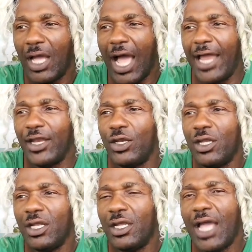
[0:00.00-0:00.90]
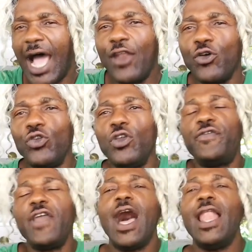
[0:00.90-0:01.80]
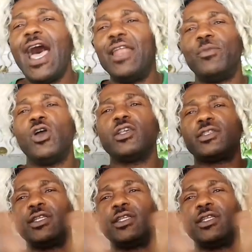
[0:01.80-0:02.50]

And I don't know if y'all had mercy,